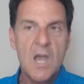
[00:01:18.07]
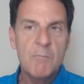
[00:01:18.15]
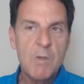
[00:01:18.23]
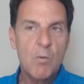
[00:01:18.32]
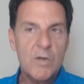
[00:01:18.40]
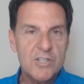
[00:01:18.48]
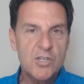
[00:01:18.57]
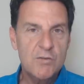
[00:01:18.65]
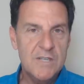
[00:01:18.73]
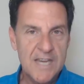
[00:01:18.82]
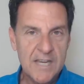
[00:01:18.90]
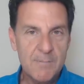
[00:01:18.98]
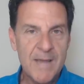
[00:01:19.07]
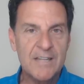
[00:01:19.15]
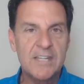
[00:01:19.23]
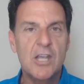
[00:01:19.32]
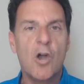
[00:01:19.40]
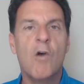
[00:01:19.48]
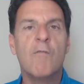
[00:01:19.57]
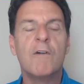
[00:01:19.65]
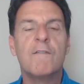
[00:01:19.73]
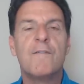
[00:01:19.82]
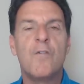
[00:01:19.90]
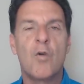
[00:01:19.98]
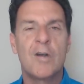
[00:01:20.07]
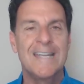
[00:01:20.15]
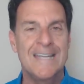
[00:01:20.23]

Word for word: But what's unique about the over forty